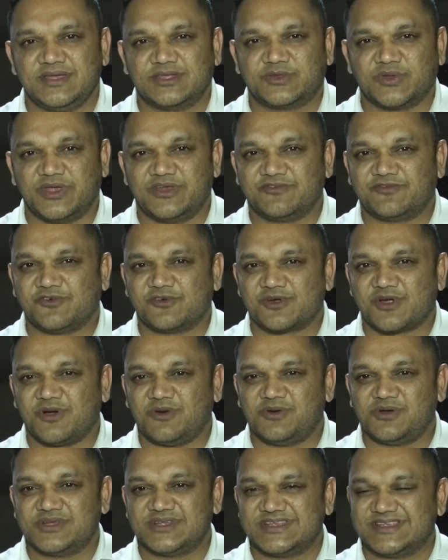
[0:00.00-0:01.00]

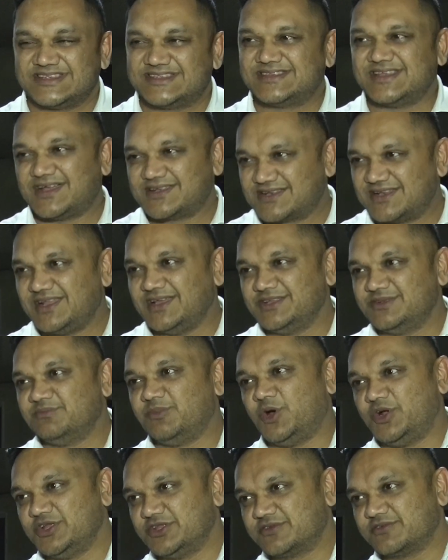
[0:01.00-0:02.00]
24-hour satellite
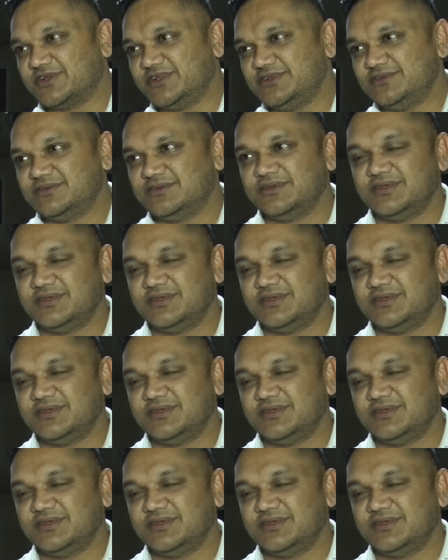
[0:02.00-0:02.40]
monitoring